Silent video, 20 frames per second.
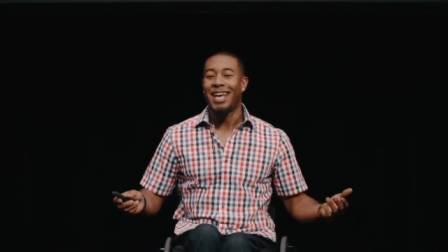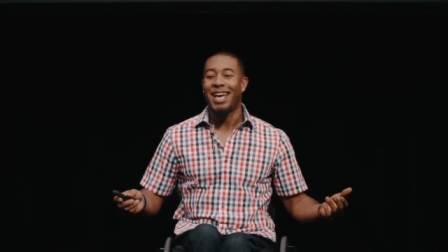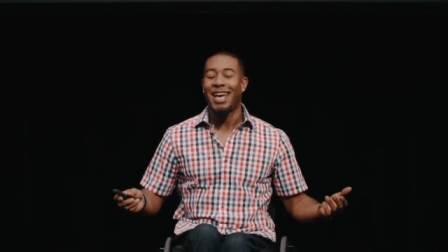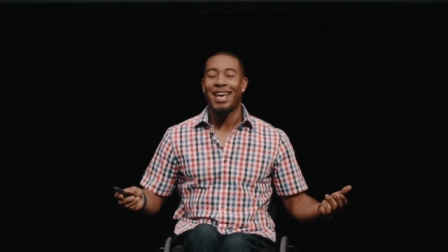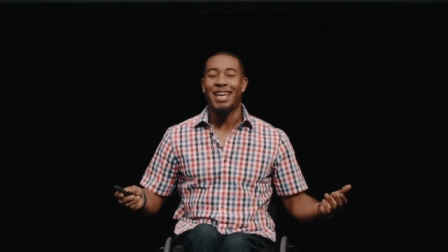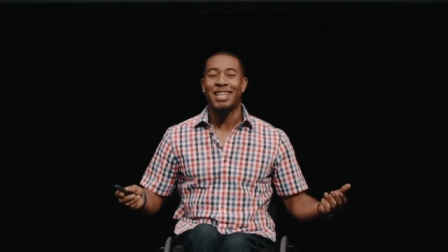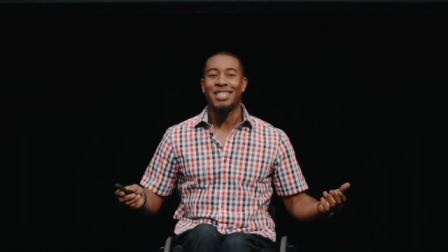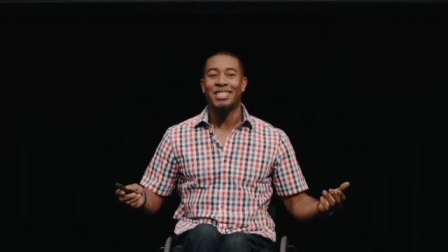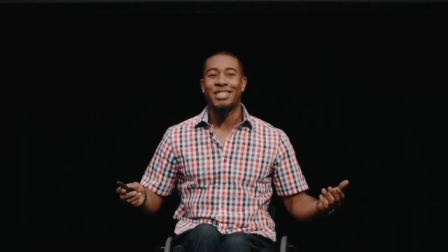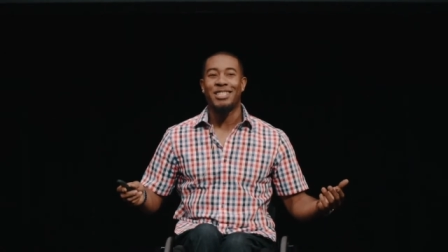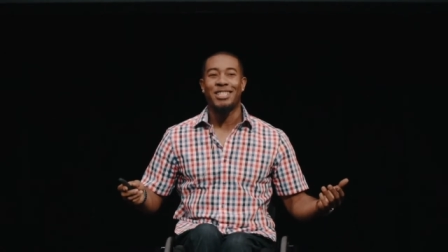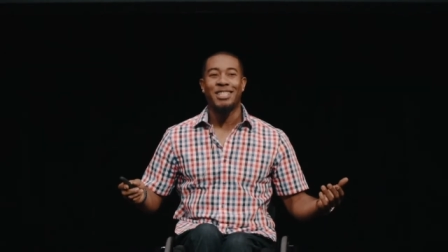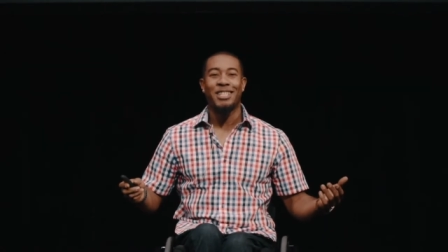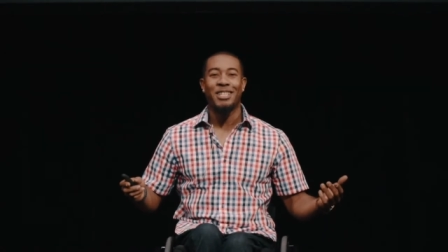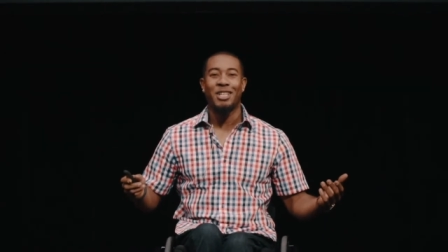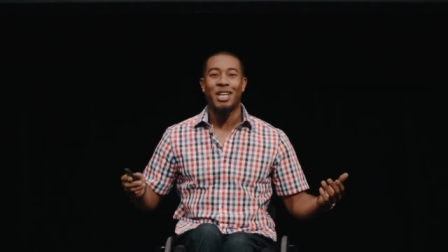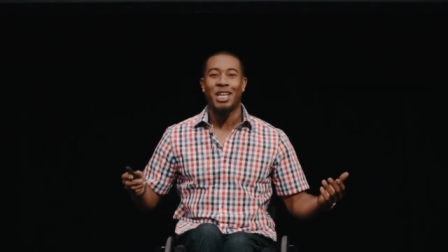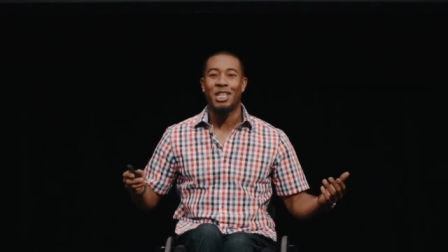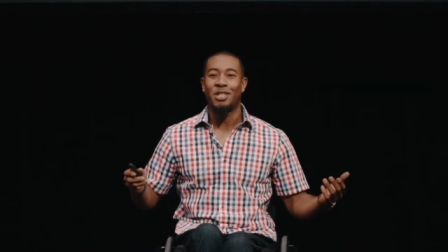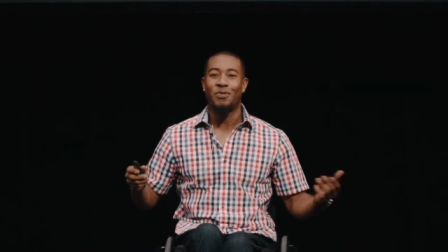as
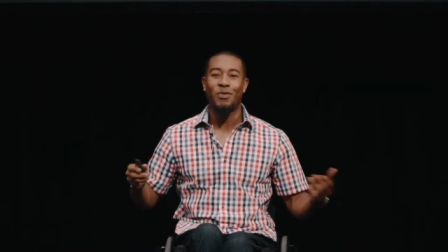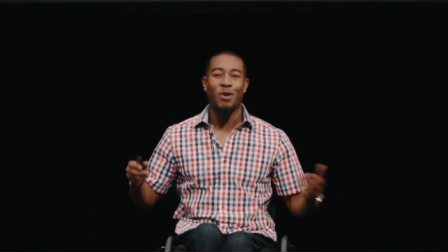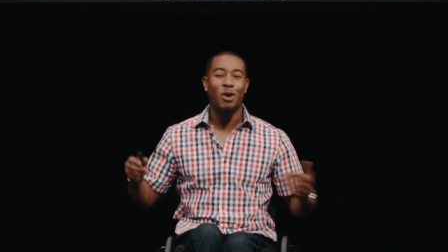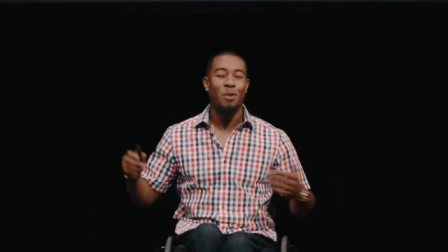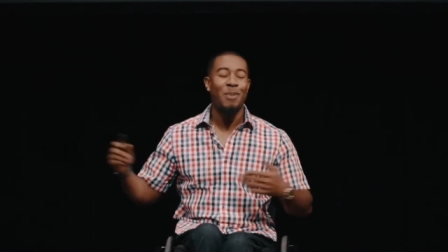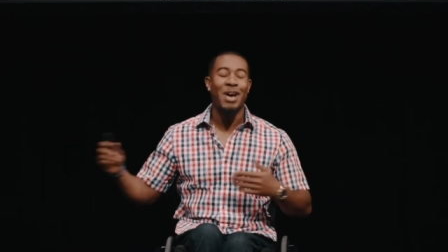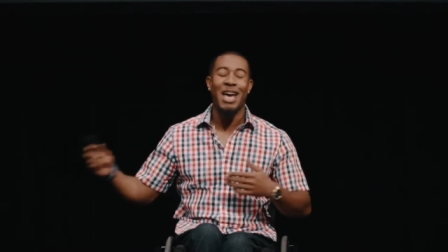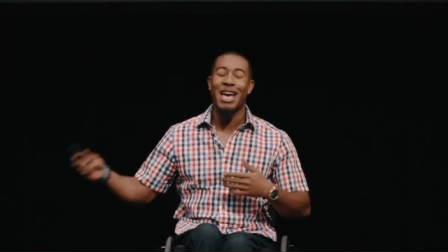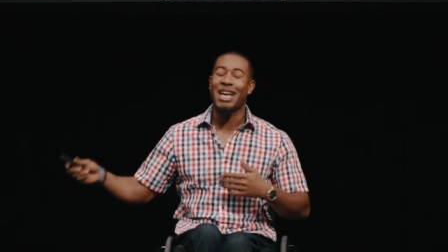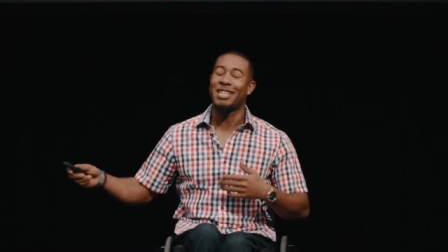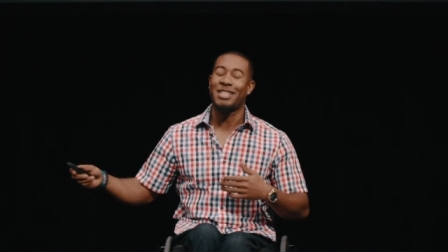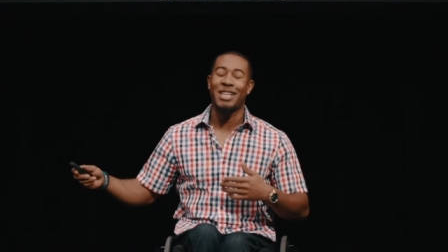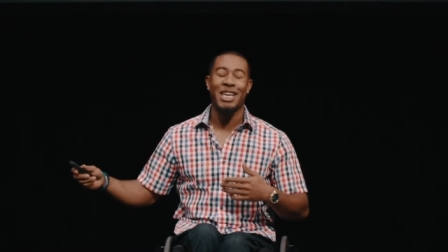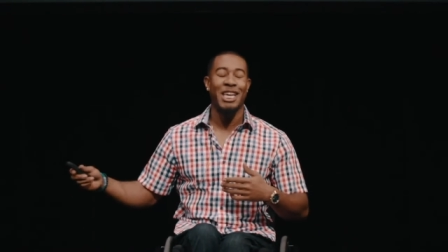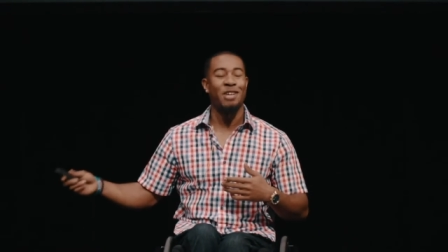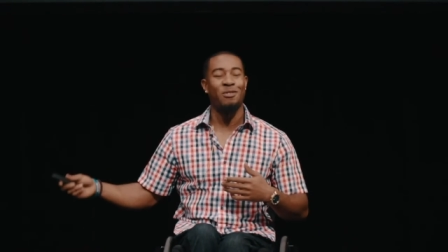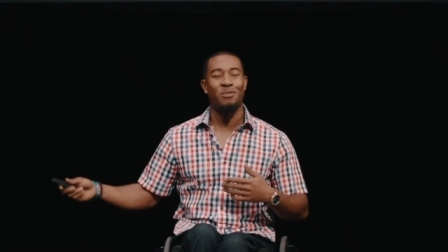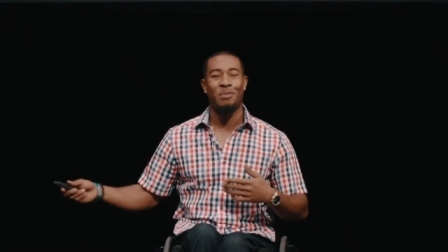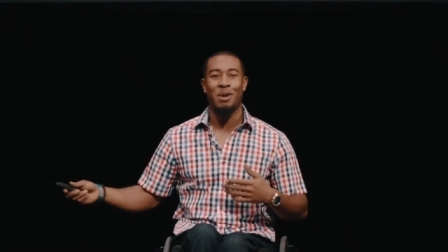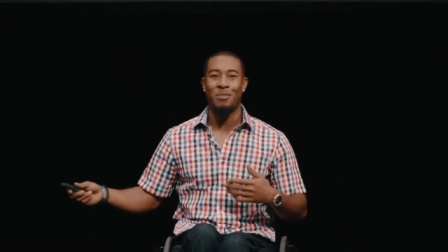far back as I
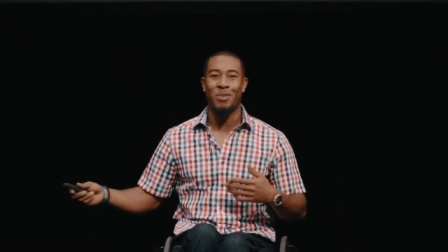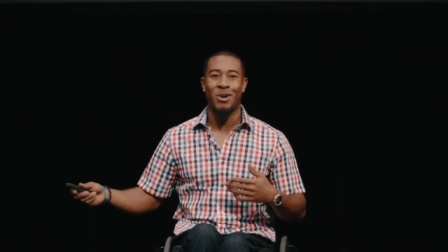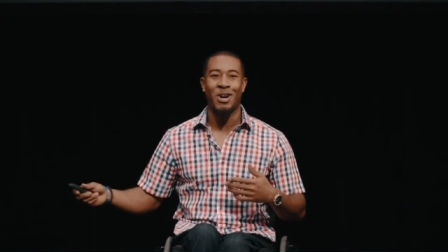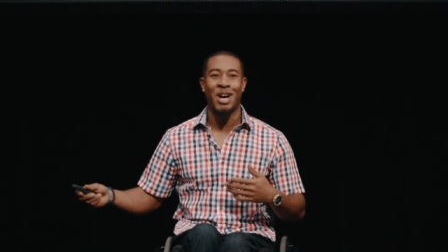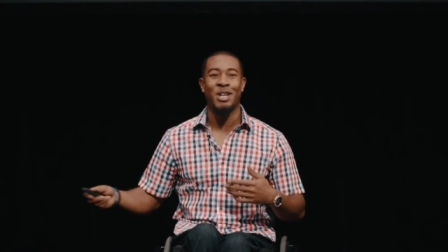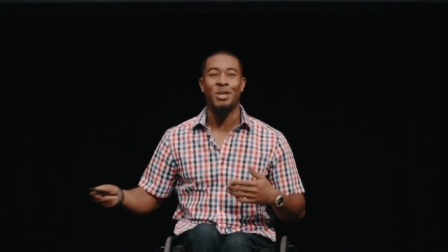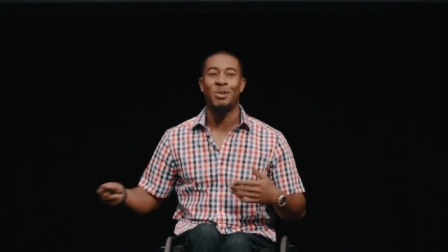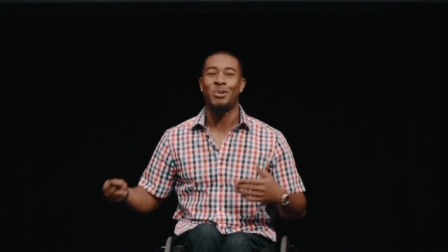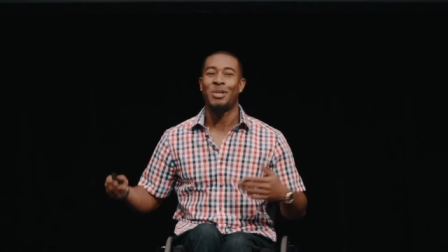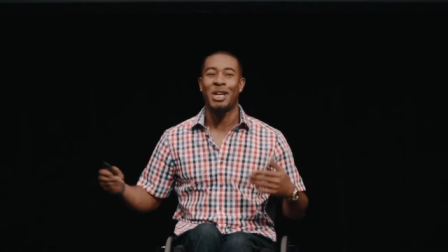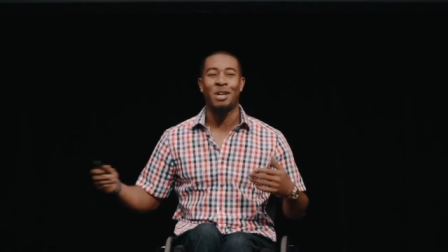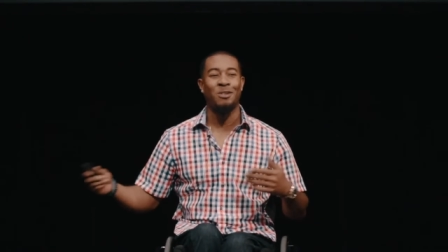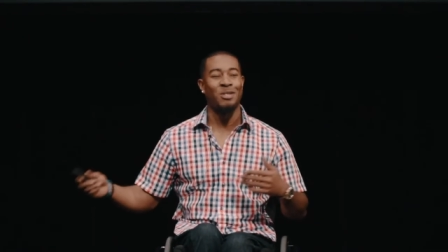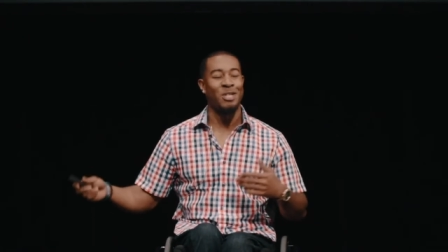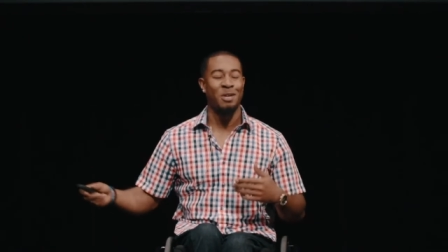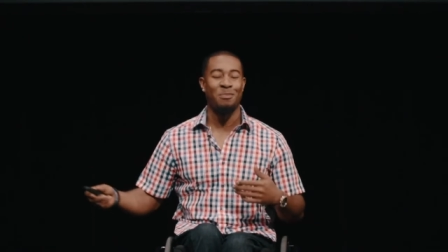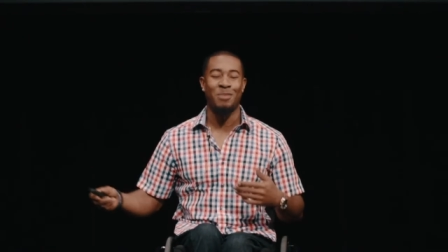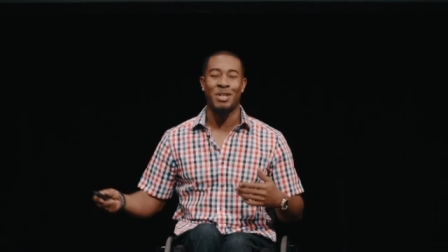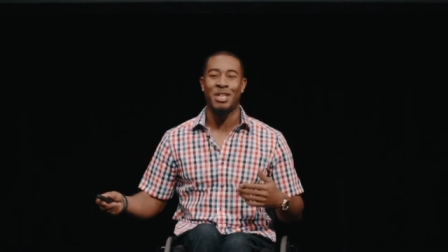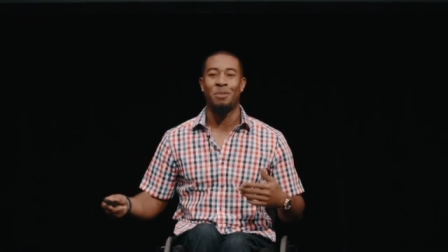can remember, I knew that I was
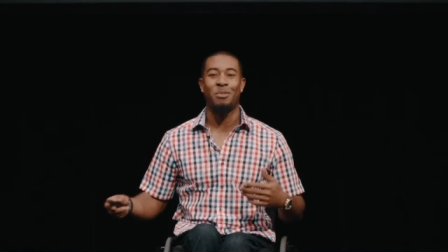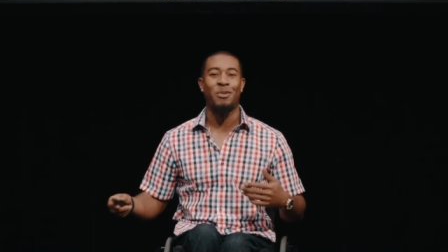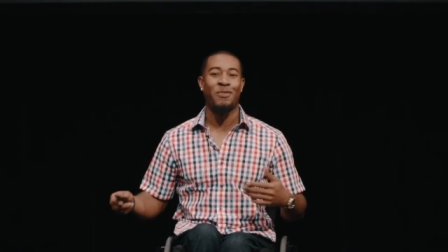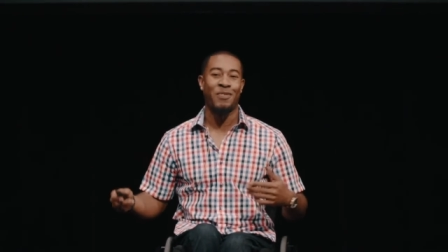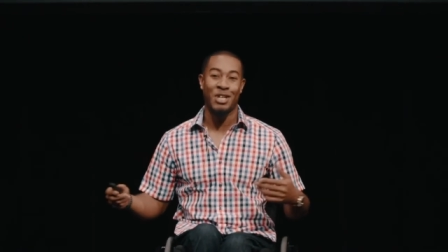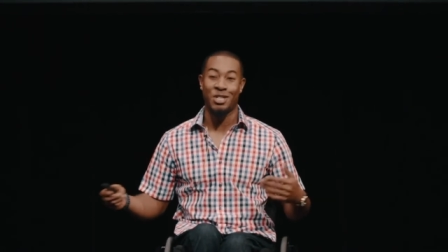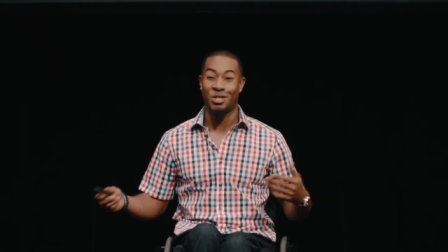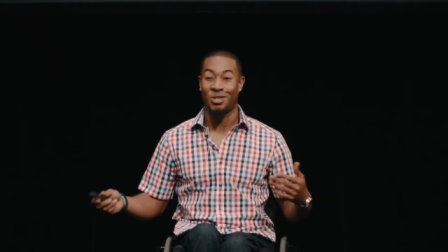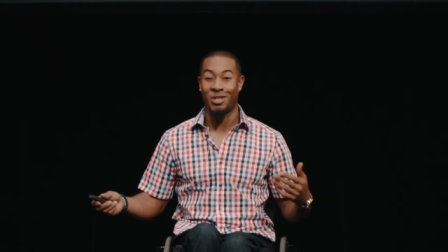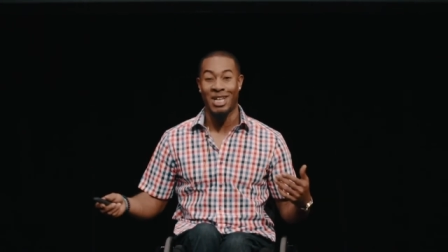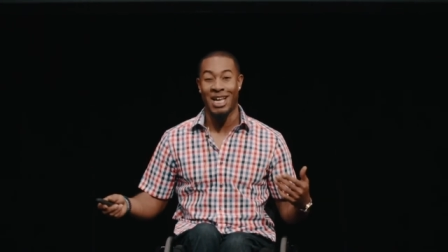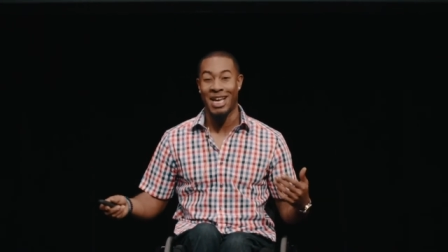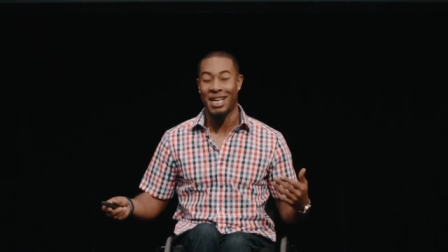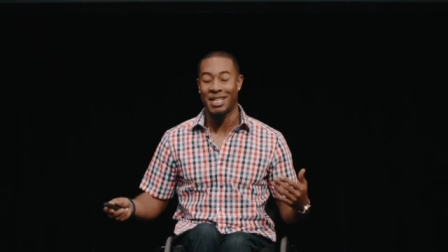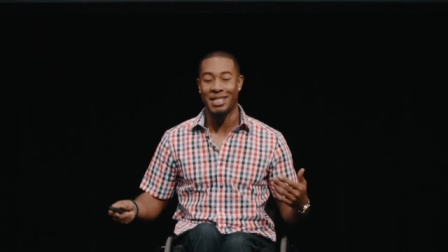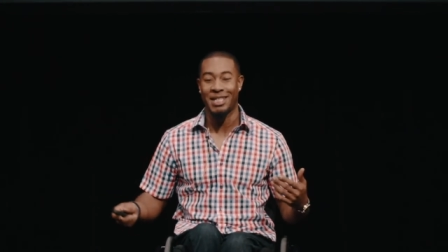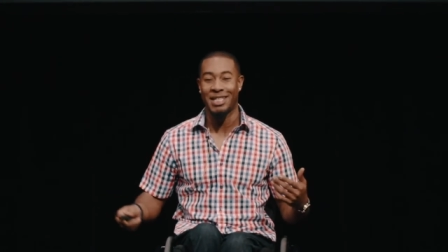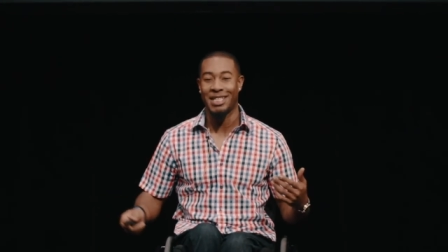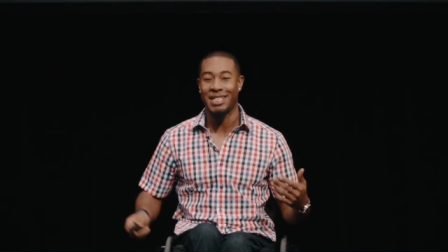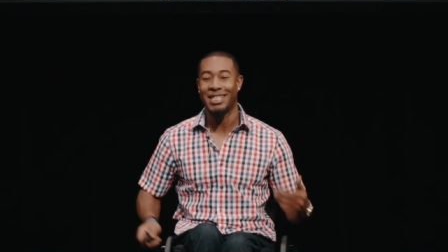going to be a professional
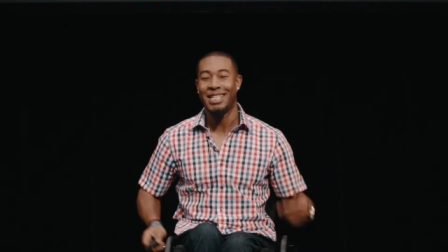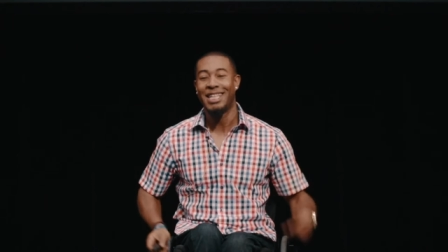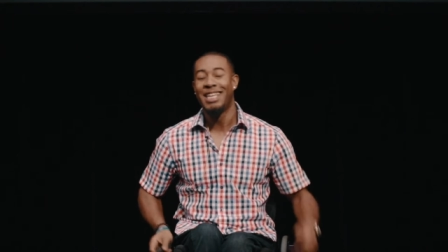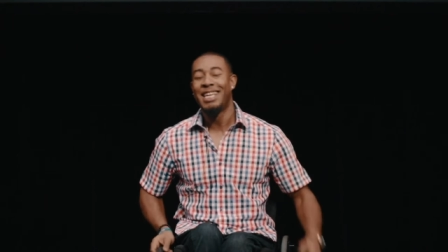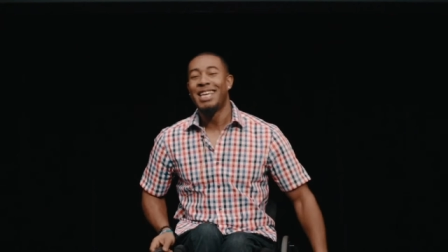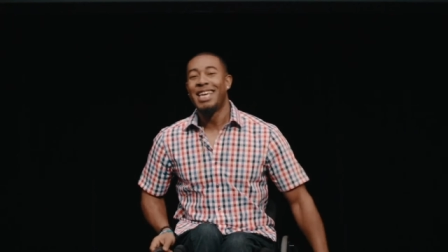athlete.